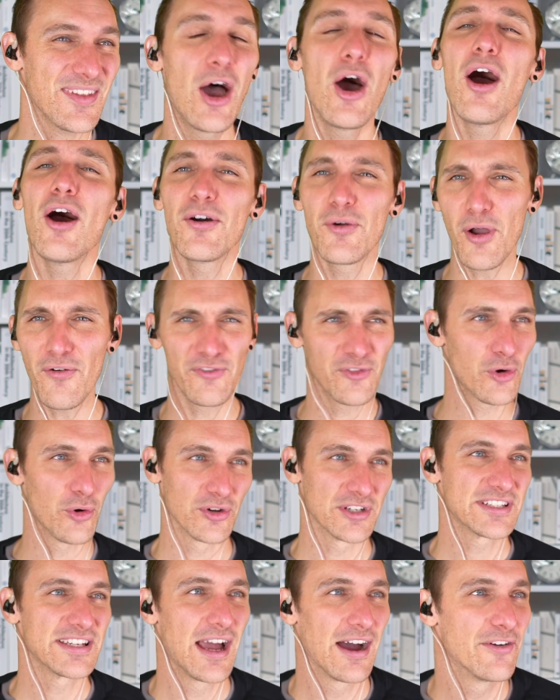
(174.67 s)
Well, oh, of
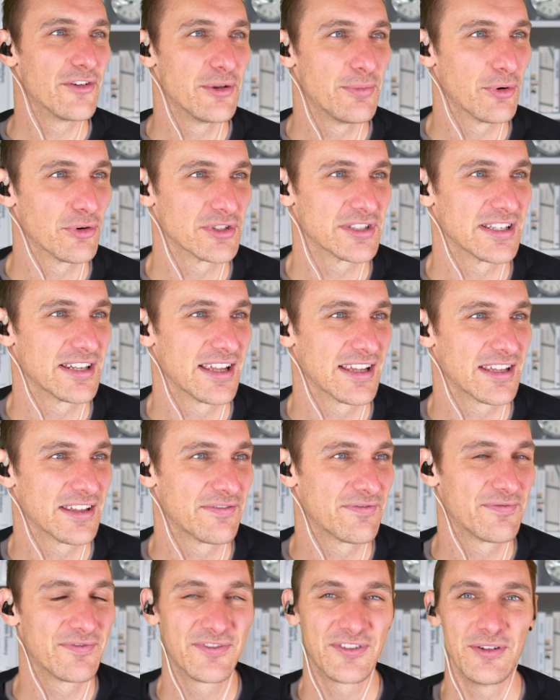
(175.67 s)
course, yeah. I only bought it yeah. like a
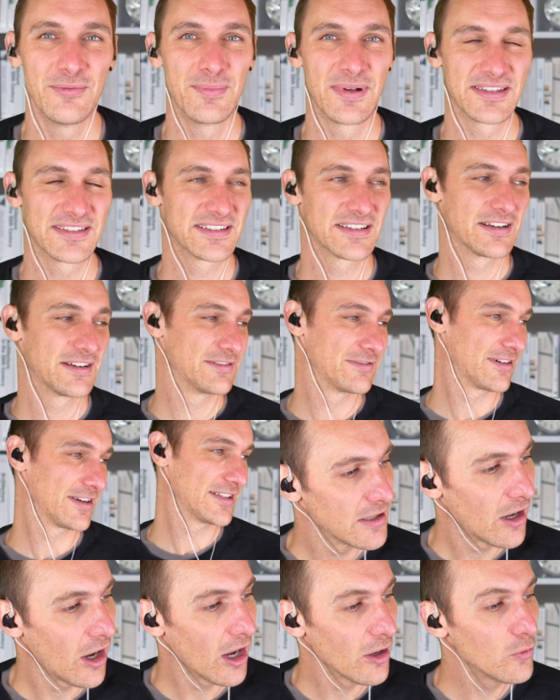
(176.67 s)
few months ago, right?
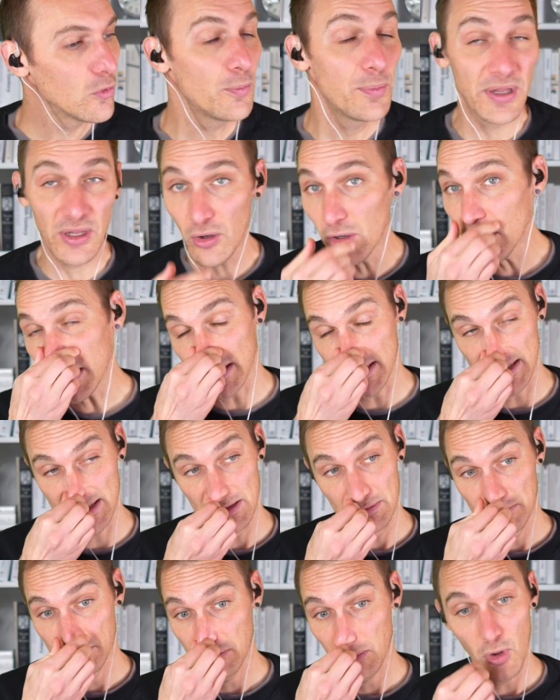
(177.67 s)
I will be honest.
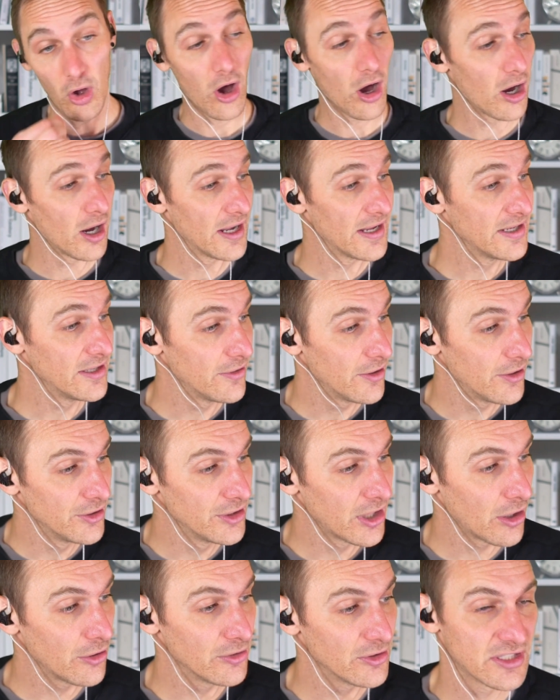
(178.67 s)
I
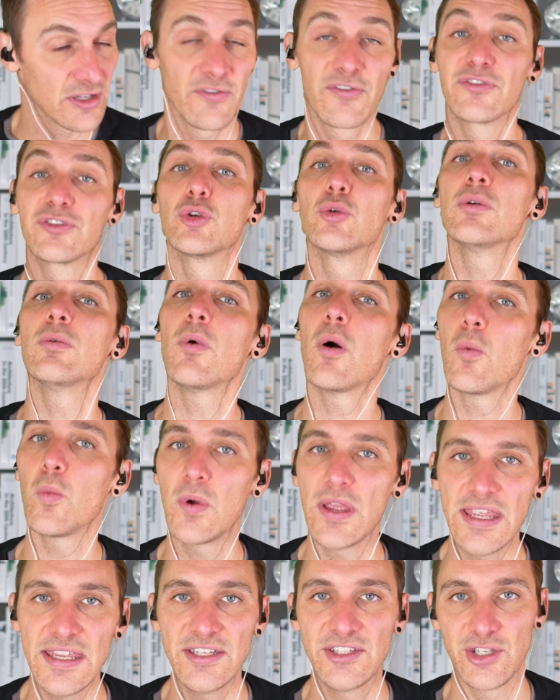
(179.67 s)
note doing what
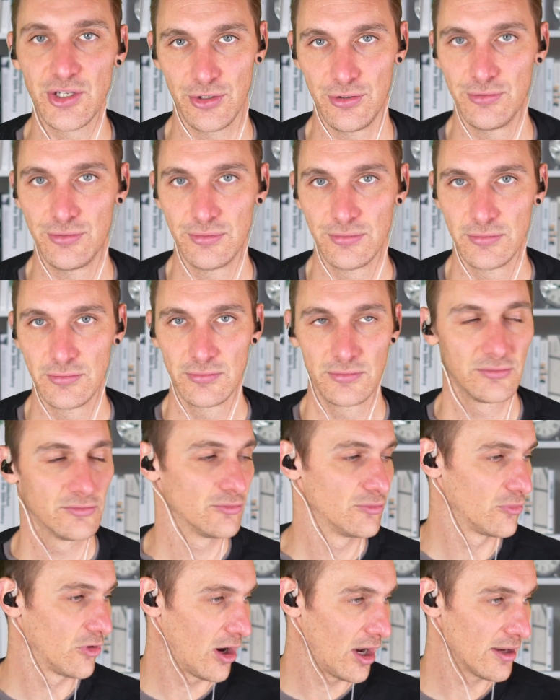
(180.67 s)
we do,
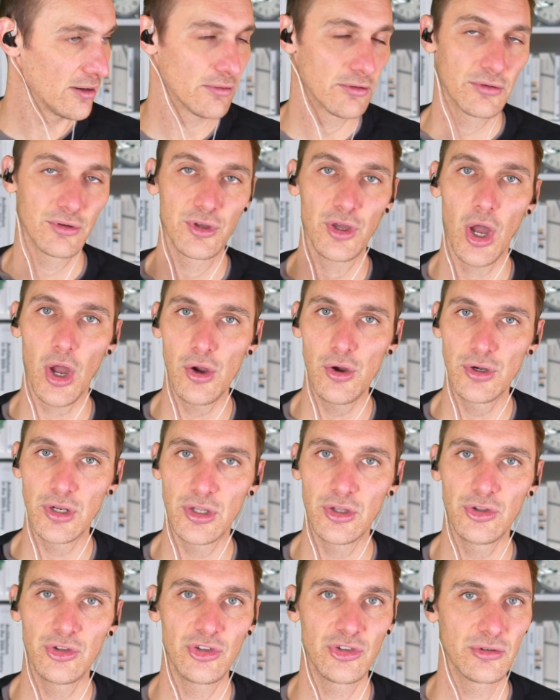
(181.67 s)
right?
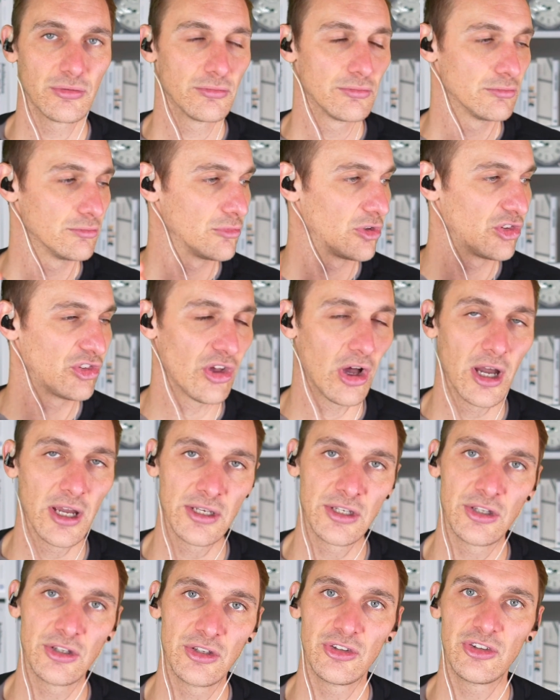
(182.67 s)
Coders,
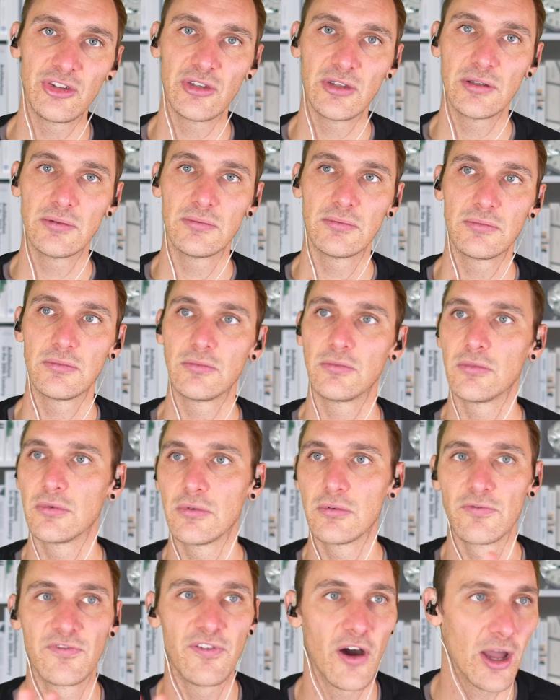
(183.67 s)
designers,
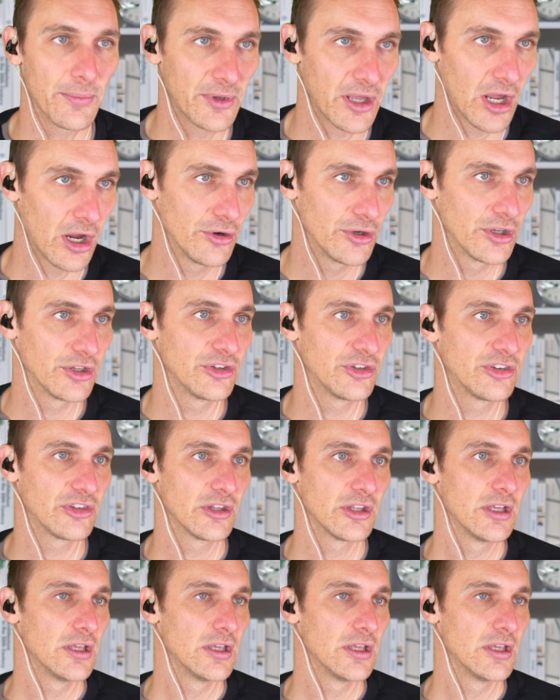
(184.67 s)
vibe coders,